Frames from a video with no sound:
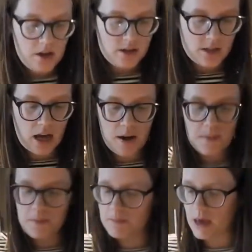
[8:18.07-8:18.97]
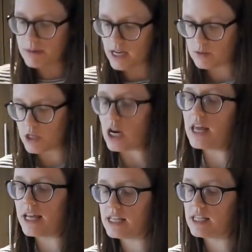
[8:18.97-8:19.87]
Some, maybe not so much.
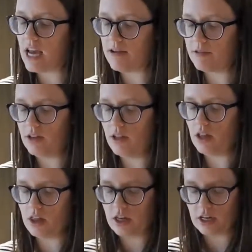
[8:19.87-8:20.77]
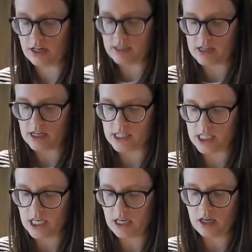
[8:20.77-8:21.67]
It's definitely the thickness that is
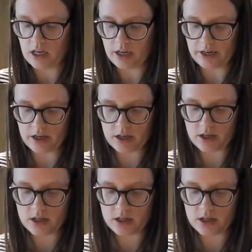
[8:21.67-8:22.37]
key here.